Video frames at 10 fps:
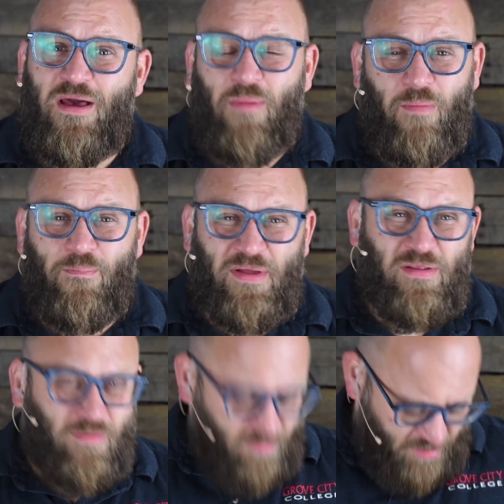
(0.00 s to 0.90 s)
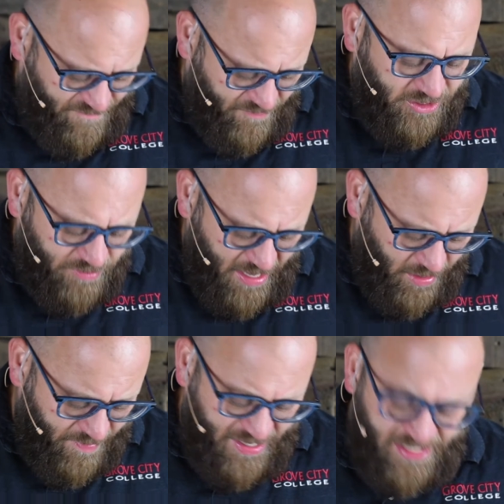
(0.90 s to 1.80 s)
But the first
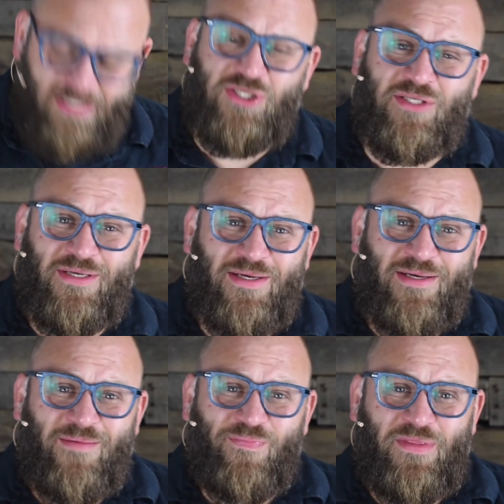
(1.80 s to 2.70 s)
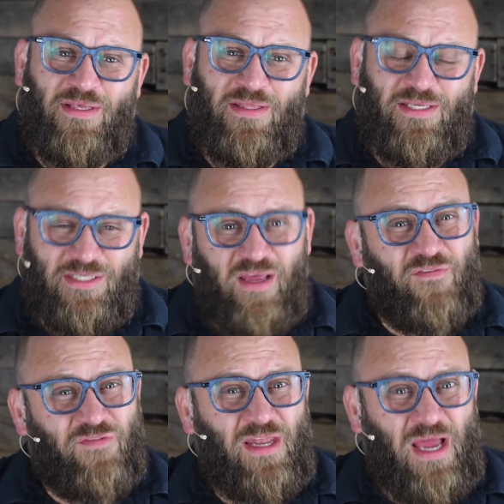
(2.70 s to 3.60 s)
element is the
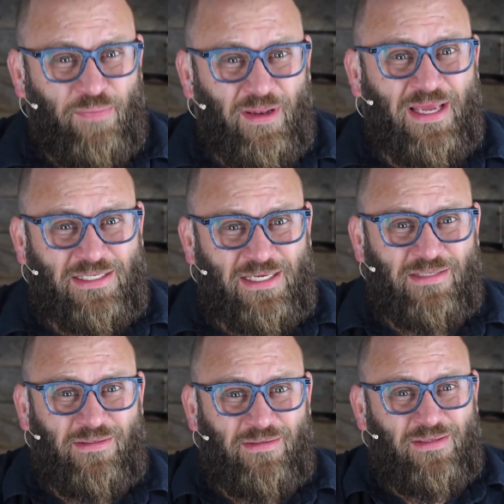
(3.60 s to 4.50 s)
stuff that I planted,